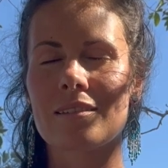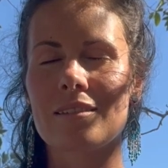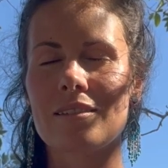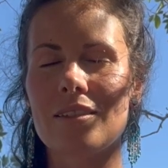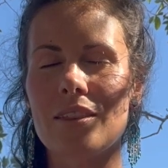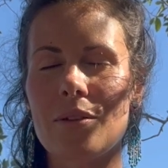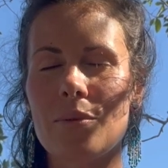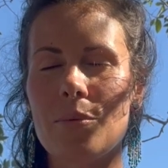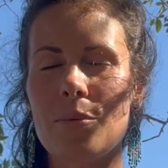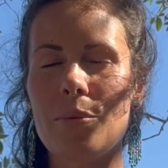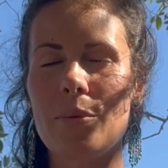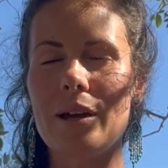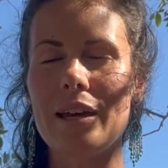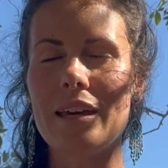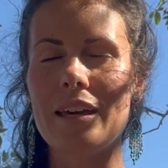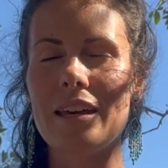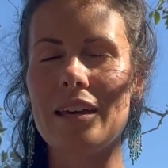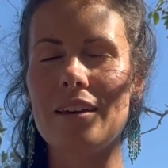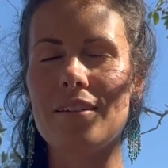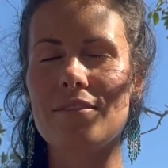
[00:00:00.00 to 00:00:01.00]
the
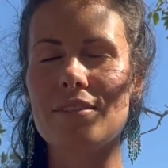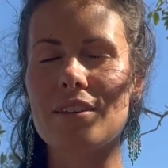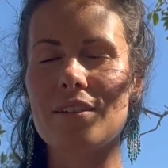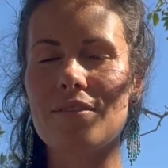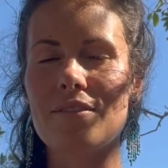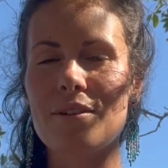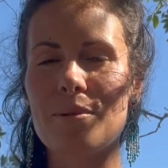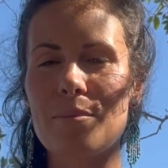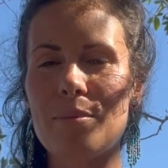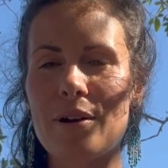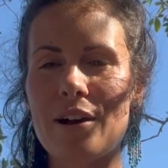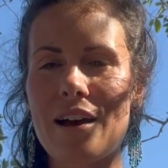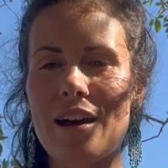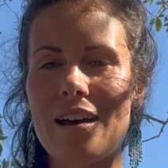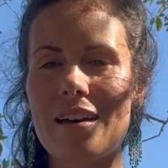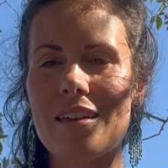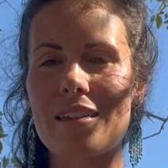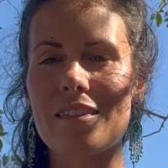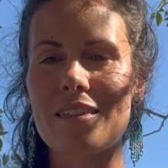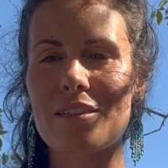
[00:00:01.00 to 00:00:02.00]
waves of the
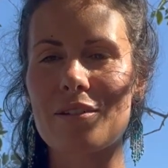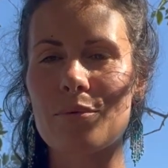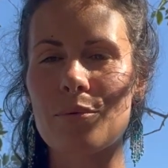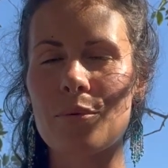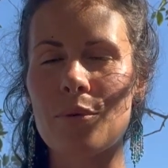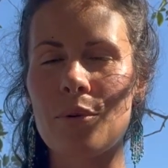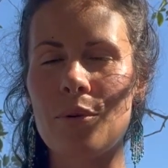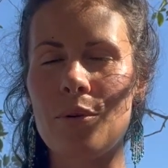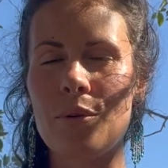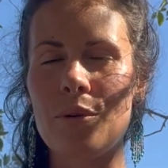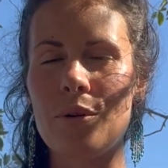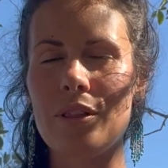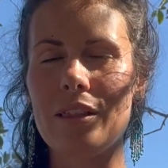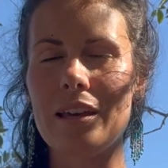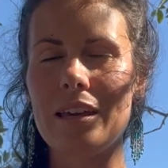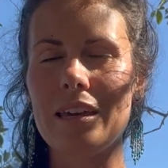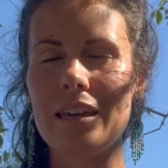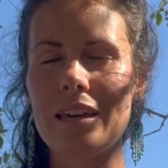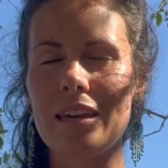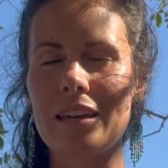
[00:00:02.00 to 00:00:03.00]
breath
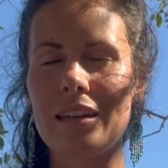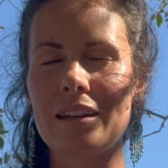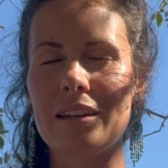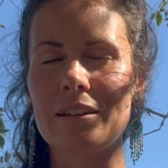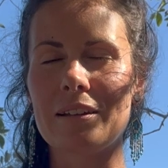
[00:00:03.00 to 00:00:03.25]
rolling in